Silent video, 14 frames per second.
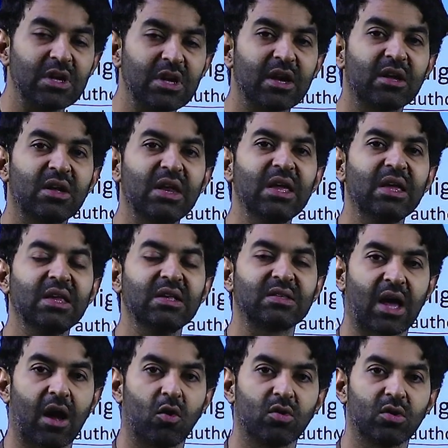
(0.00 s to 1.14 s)
a creaky
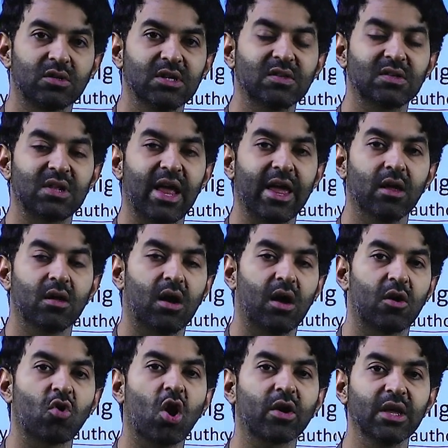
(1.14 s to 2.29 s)
sound, just like a
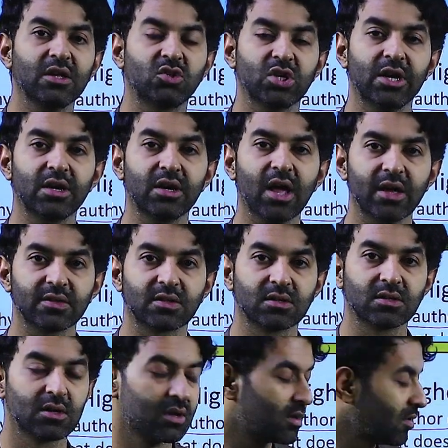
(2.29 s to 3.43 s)
rocking chair does,
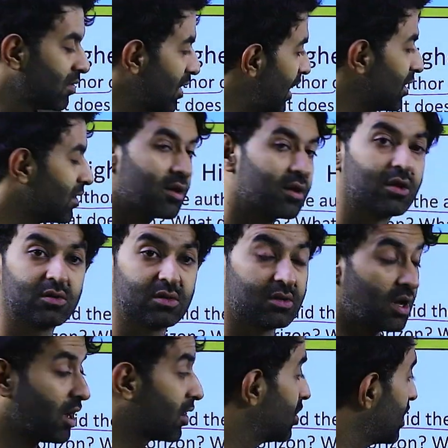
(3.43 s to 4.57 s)
right?
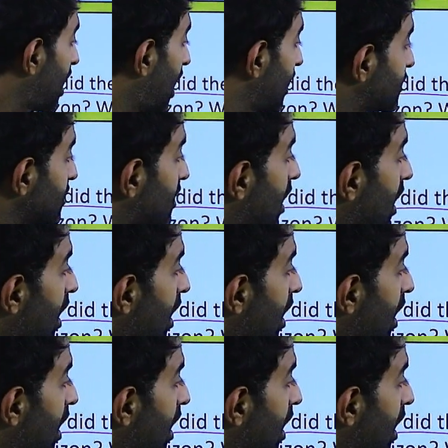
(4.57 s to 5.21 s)
Good answer.